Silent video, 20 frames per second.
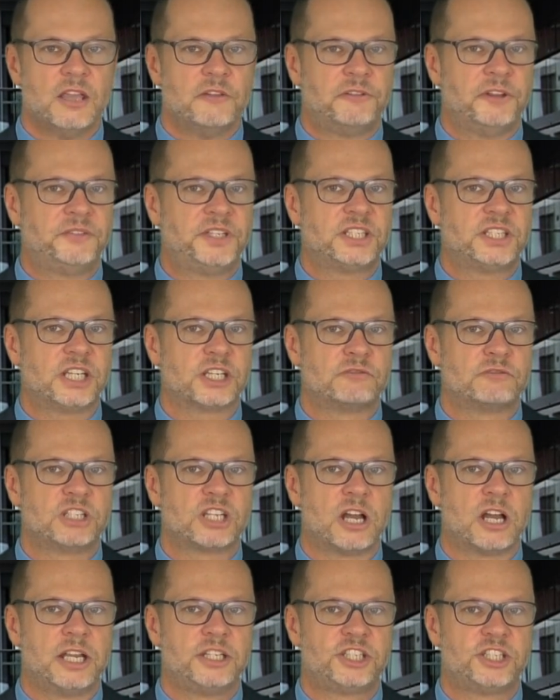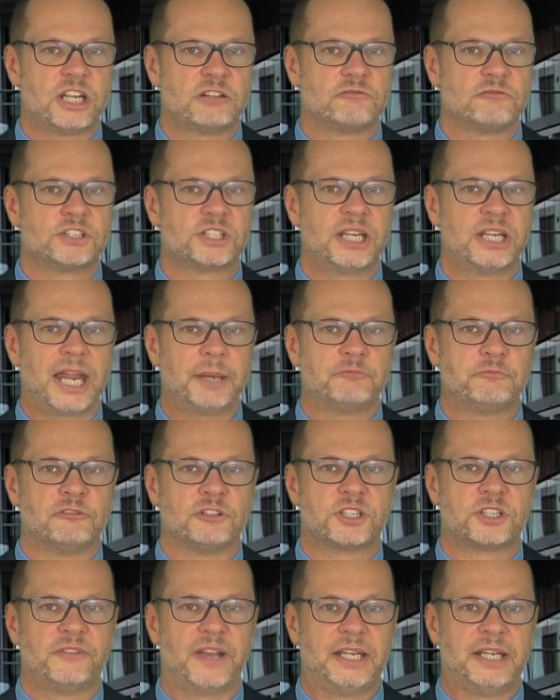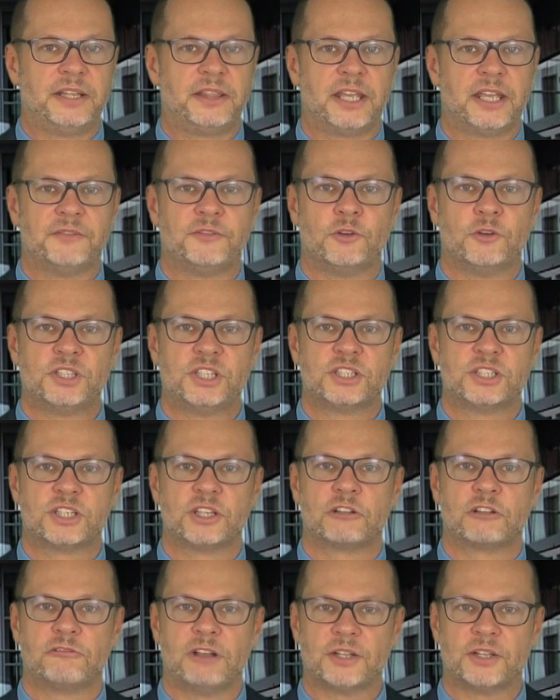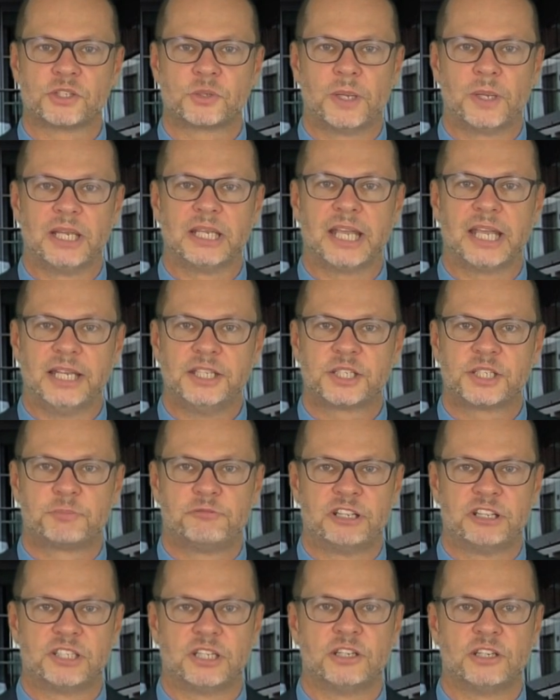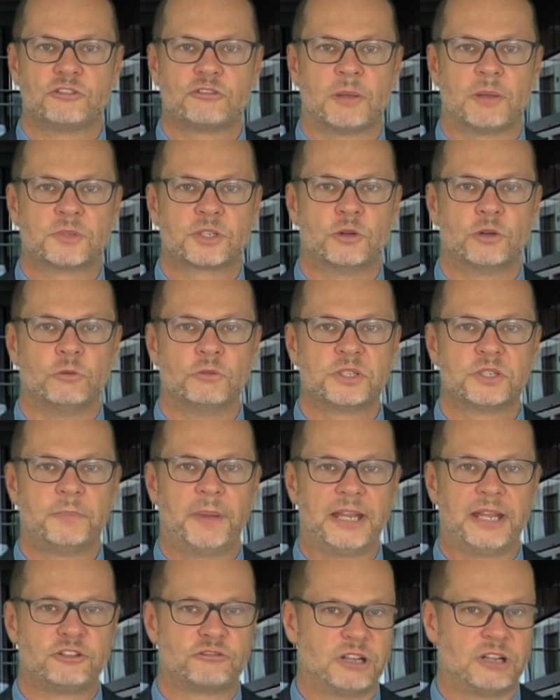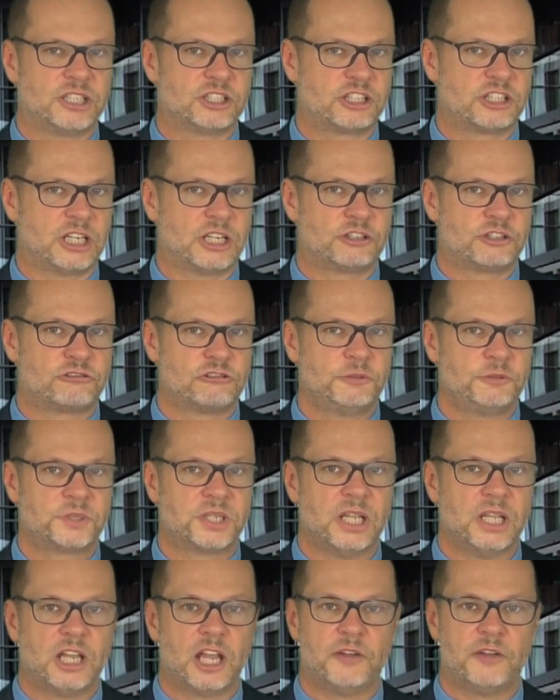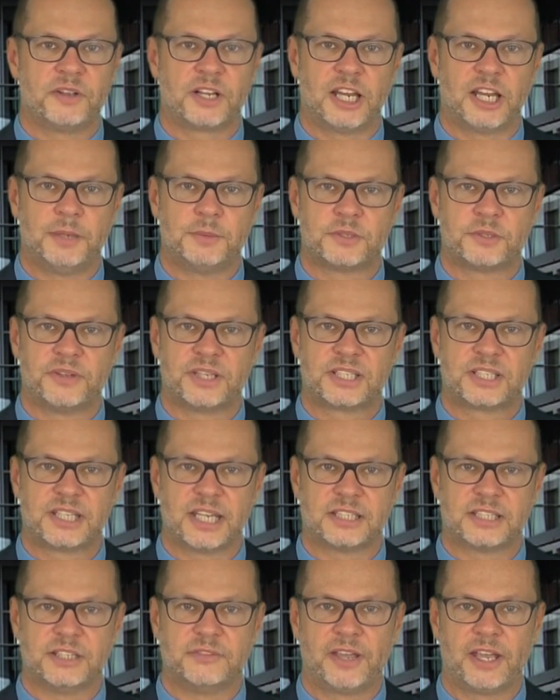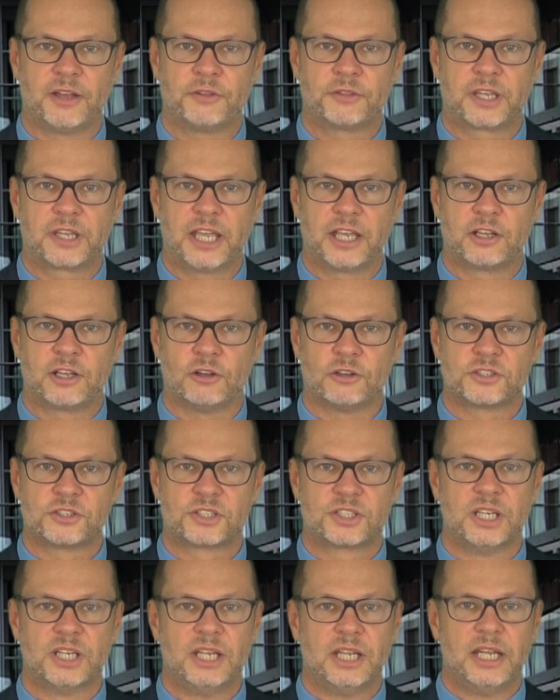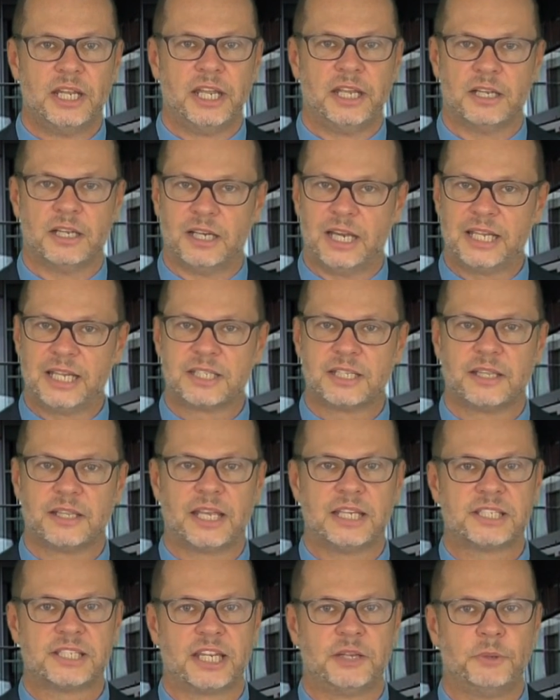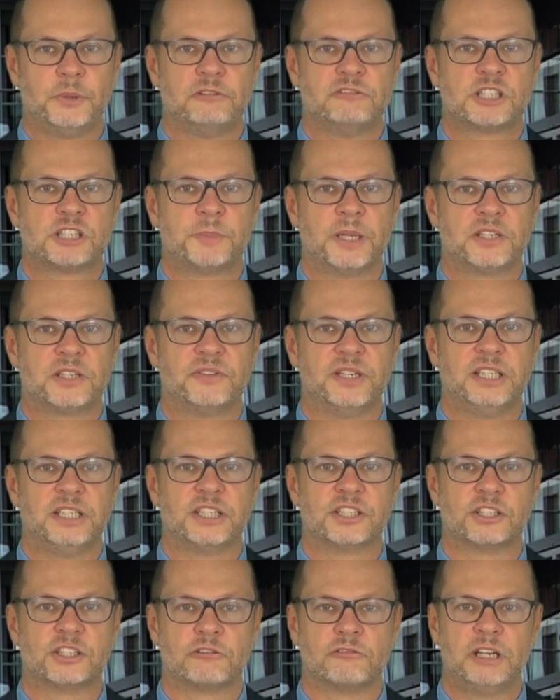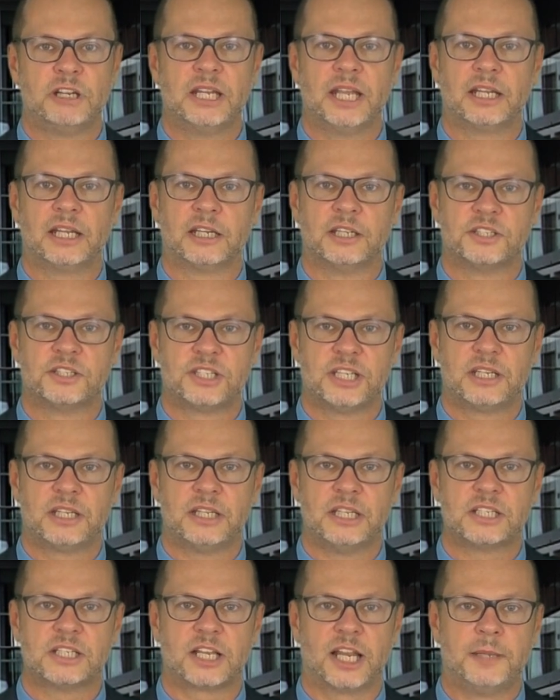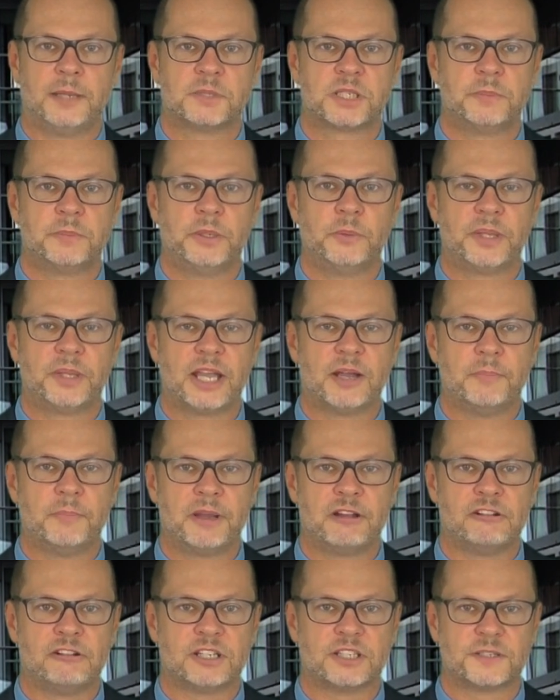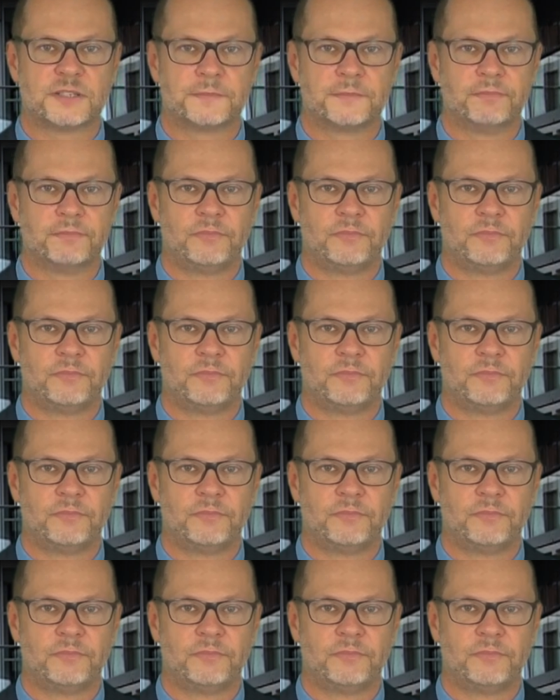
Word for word: 56 retired generals and admirals have added their voices to the groundswell against President Trump's call to ban transgender troops over claims of excessive healthcare costs. In a letter, they say we respectfully disagree and consider these claims to be without merit.